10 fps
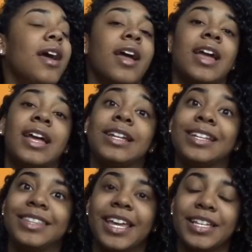
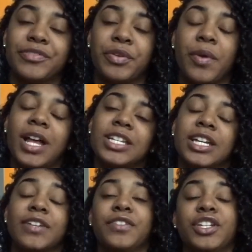And thanks for watching.
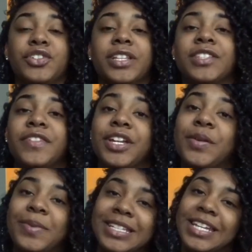If you enjoyed this
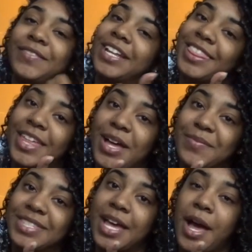video, please give it a
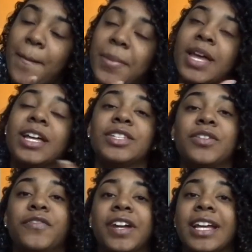thumbs up.
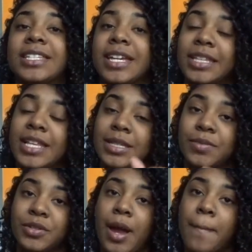Don't forget to hit that
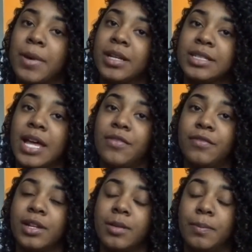subscribe button down, be